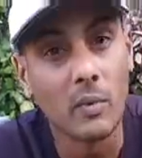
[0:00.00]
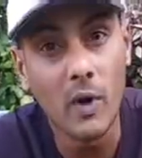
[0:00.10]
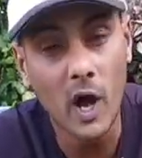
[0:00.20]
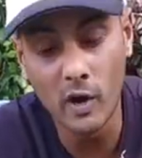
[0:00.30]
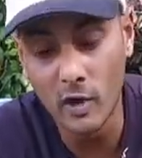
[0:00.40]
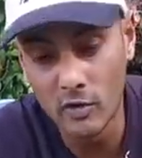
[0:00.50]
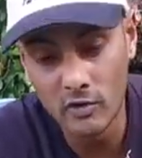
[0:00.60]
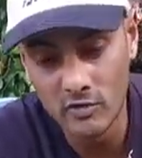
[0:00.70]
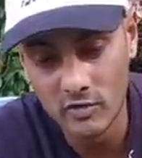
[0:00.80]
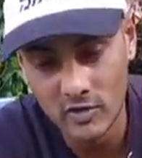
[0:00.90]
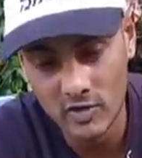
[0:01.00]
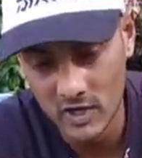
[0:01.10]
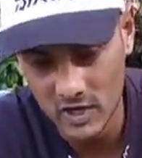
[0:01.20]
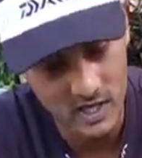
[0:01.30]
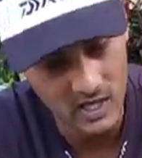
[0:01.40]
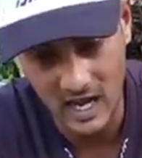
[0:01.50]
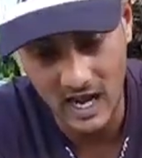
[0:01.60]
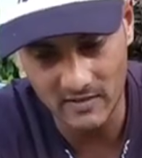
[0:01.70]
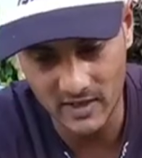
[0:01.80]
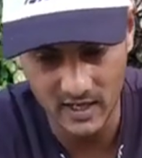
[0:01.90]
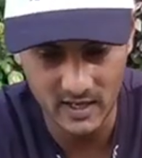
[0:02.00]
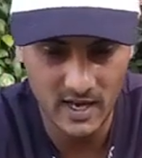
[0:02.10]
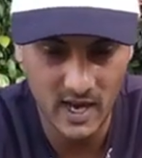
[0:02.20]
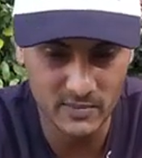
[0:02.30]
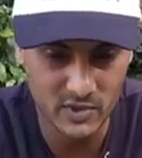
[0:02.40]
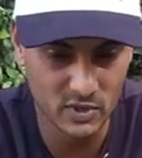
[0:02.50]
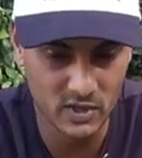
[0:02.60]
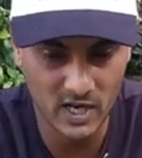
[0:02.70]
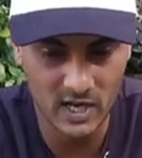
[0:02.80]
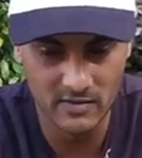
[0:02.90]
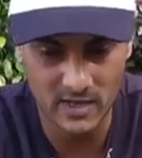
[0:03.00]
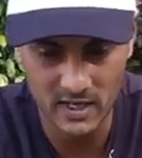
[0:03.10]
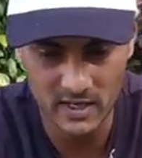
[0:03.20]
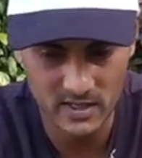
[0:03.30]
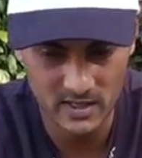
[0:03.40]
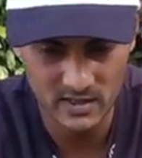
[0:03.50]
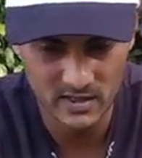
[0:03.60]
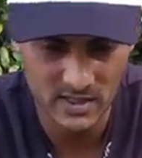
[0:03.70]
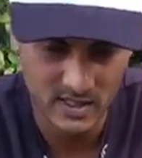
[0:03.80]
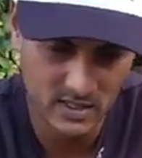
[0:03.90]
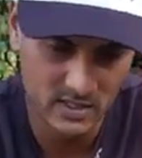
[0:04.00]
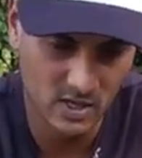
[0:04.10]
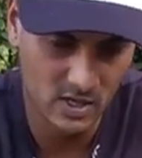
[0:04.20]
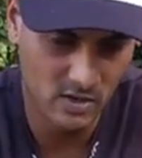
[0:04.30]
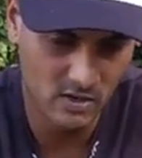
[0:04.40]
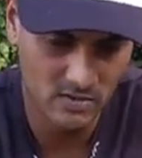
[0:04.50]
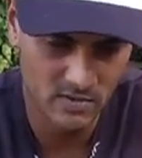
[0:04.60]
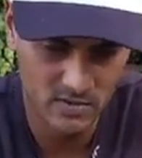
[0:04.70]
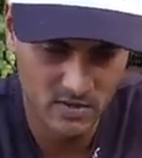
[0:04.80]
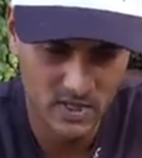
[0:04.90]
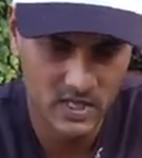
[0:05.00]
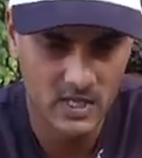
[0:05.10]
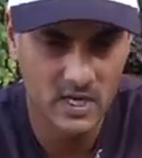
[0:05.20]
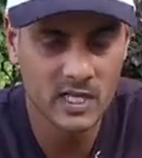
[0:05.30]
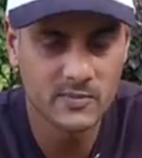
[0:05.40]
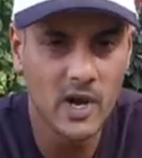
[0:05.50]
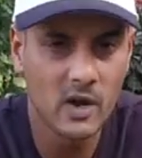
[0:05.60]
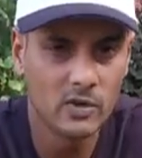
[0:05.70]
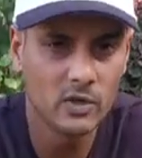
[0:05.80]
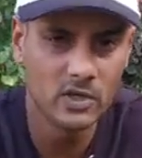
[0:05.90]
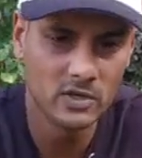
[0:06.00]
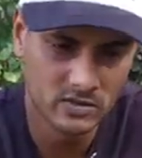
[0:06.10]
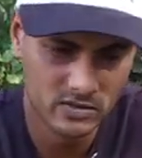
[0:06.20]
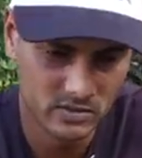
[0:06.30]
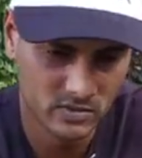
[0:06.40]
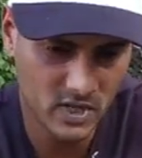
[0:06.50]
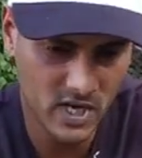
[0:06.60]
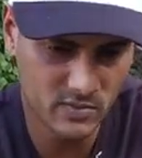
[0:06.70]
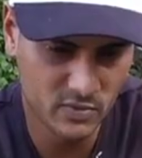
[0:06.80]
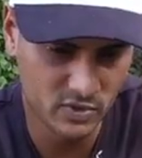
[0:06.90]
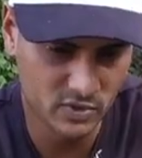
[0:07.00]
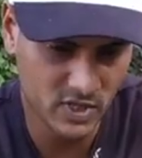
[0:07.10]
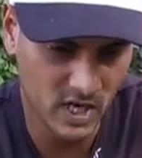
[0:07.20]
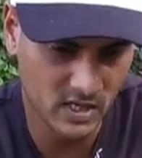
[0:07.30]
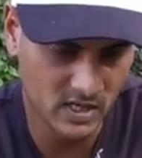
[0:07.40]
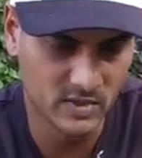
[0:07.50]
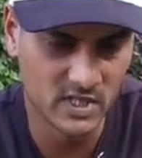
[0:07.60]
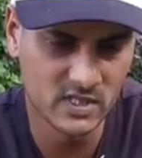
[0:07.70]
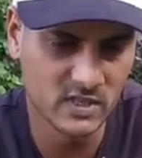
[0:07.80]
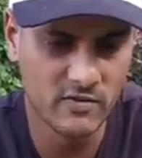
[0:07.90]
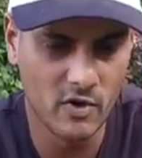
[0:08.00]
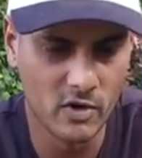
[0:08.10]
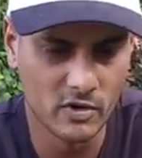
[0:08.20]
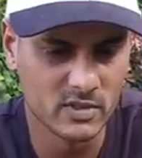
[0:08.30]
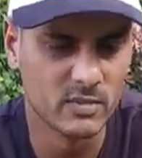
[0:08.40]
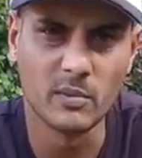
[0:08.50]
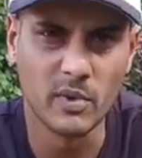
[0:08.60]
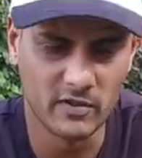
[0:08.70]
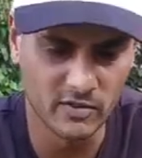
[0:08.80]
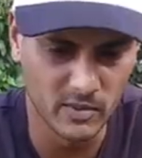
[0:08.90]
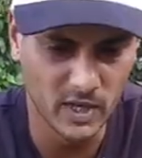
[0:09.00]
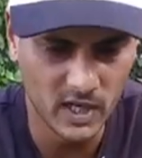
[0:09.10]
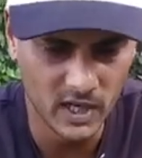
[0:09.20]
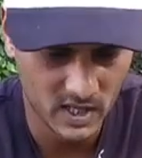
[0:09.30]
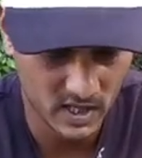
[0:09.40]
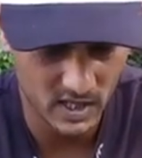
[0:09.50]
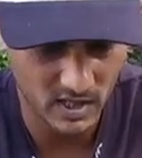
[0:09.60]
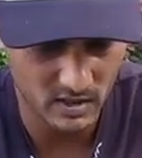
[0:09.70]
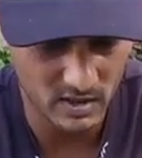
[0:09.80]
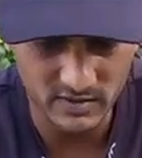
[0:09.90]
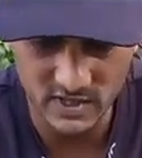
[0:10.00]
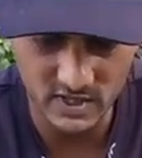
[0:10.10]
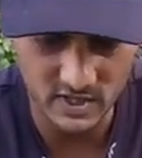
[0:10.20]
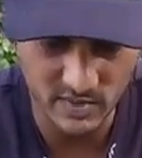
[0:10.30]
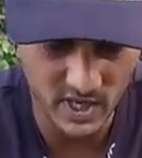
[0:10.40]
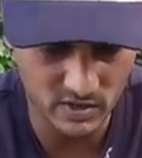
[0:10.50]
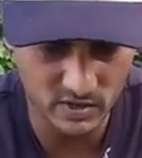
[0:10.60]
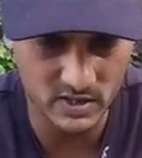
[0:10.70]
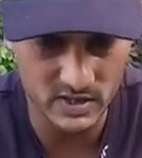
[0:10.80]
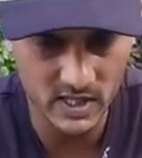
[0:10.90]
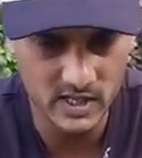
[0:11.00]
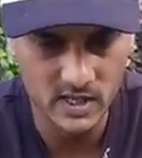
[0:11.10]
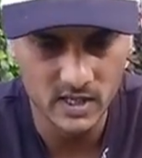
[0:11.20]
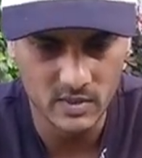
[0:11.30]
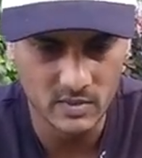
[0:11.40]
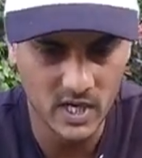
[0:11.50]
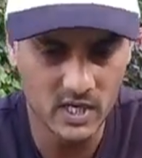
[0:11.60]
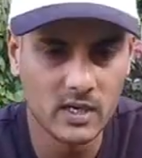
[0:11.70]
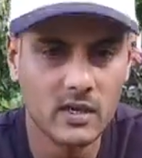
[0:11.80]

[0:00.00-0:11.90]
pompano, love it. Absolutely love it. So nice proud hook. You can push the hook down a little bit. This is a 4-0, it's a bit big for me. Obviously on the bait holder side, but